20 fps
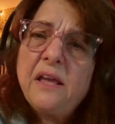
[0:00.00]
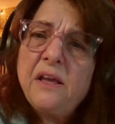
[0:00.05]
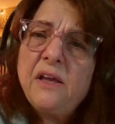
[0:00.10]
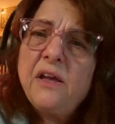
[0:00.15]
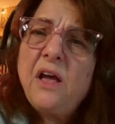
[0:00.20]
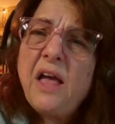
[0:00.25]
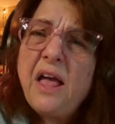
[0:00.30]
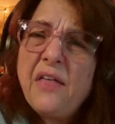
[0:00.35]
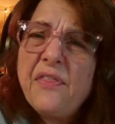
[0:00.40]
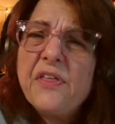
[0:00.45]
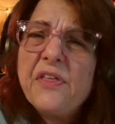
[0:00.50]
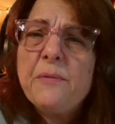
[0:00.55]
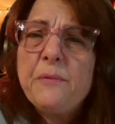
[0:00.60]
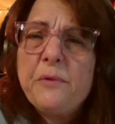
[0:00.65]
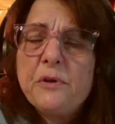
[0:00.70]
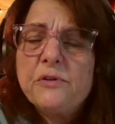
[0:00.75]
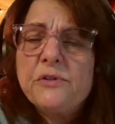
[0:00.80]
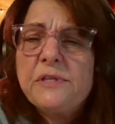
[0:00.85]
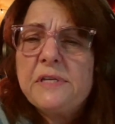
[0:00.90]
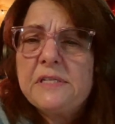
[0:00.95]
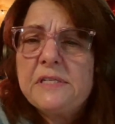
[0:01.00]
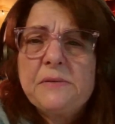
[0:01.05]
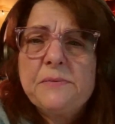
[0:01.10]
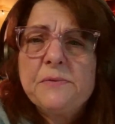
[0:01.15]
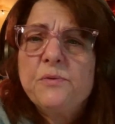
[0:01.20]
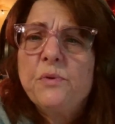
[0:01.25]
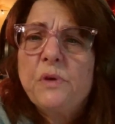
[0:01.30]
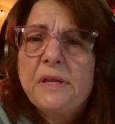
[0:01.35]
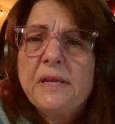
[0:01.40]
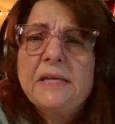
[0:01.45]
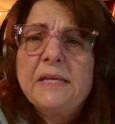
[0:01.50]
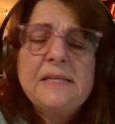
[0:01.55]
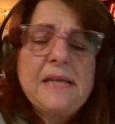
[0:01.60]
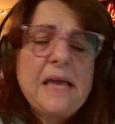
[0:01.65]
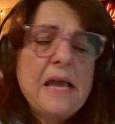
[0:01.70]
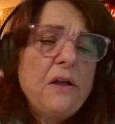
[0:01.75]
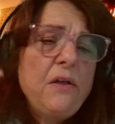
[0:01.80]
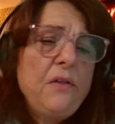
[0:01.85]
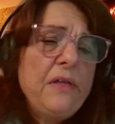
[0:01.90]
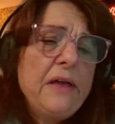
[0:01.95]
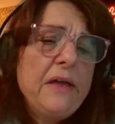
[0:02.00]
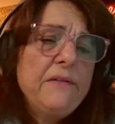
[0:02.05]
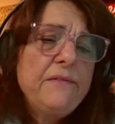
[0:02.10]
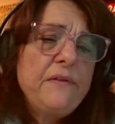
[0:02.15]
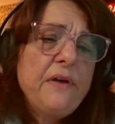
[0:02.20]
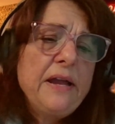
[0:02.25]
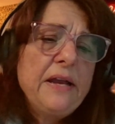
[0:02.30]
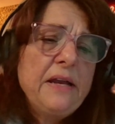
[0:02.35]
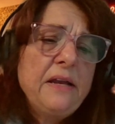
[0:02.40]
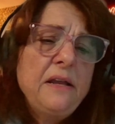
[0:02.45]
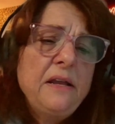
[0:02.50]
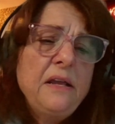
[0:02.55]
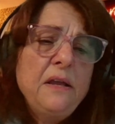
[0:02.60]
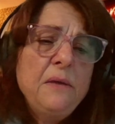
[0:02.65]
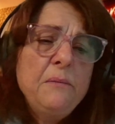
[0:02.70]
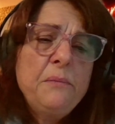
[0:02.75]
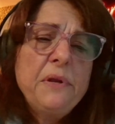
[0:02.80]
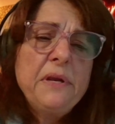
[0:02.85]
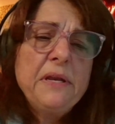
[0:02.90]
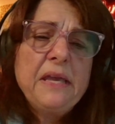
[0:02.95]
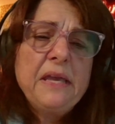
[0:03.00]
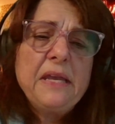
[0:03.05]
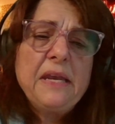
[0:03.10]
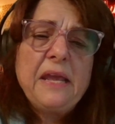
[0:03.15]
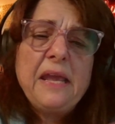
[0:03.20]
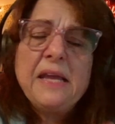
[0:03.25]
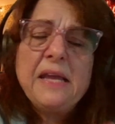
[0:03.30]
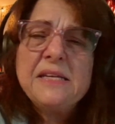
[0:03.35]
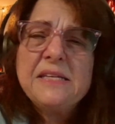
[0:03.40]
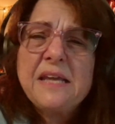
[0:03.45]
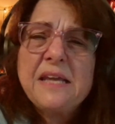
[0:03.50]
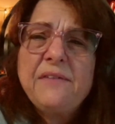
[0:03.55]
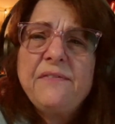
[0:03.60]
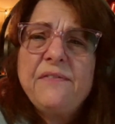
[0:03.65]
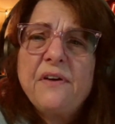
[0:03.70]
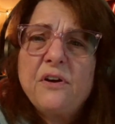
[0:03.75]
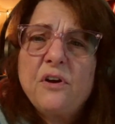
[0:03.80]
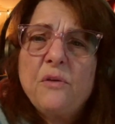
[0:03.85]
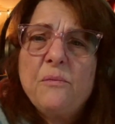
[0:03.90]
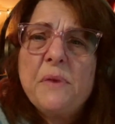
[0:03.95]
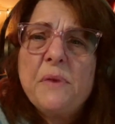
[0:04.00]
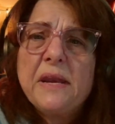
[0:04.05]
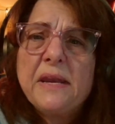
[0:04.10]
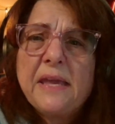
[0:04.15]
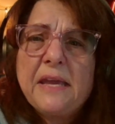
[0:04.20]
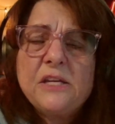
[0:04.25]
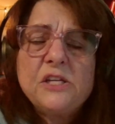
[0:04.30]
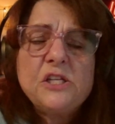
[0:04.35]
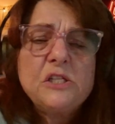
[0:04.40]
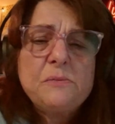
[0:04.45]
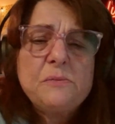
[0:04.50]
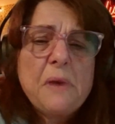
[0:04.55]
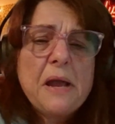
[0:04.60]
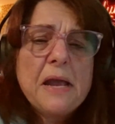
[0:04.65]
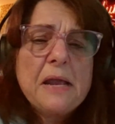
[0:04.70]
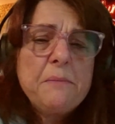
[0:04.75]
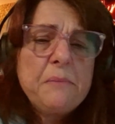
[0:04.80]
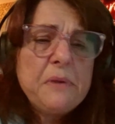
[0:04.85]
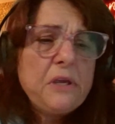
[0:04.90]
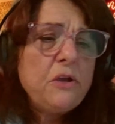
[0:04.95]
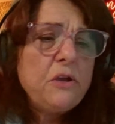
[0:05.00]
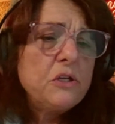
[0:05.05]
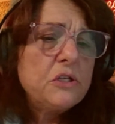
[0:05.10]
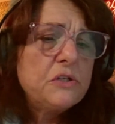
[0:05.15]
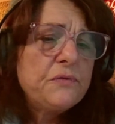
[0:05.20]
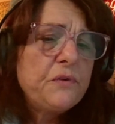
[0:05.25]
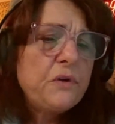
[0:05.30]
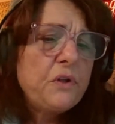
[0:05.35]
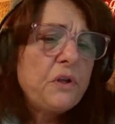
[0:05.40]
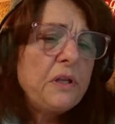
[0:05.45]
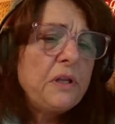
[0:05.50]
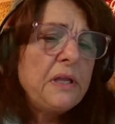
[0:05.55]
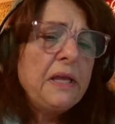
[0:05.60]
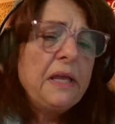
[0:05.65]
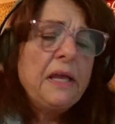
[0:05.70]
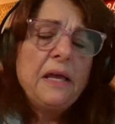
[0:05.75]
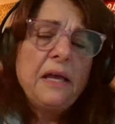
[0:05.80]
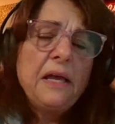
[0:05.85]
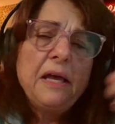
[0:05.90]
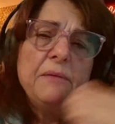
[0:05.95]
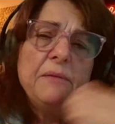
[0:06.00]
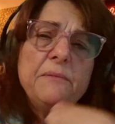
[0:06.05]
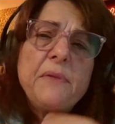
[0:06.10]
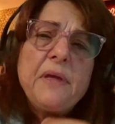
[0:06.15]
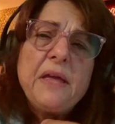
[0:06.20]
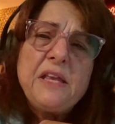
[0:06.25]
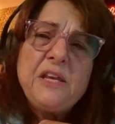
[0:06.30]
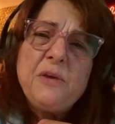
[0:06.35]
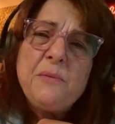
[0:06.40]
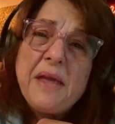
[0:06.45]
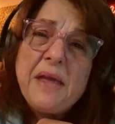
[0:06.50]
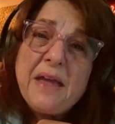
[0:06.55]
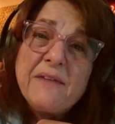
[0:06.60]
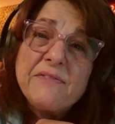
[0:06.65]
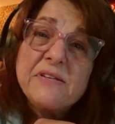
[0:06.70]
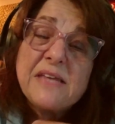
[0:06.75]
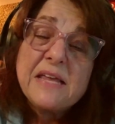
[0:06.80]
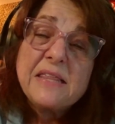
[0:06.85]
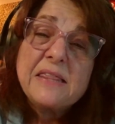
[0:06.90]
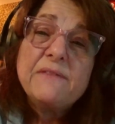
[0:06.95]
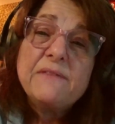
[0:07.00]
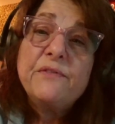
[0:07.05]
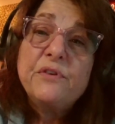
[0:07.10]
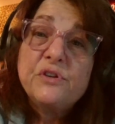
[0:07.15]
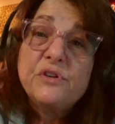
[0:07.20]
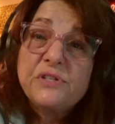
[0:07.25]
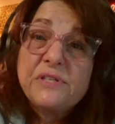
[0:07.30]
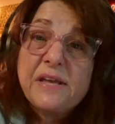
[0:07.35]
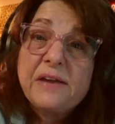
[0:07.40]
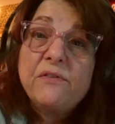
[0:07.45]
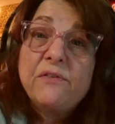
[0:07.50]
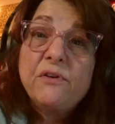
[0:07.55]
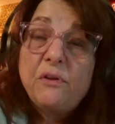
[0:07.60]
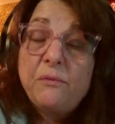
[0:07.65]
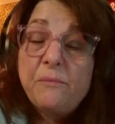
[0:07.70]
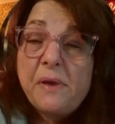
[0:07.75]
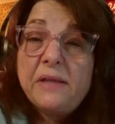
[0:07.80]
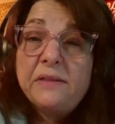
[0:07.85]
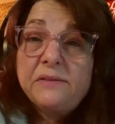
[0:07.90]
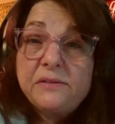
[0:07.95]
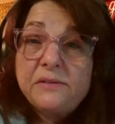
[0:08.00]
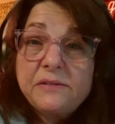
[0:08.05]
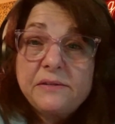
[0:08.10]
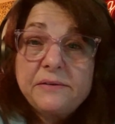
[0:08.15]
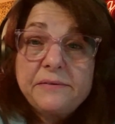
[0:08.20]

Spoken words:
Healthy immune systems really can tackle that fine. But again, antifungal medications might be useful, and you may have to take them for several months.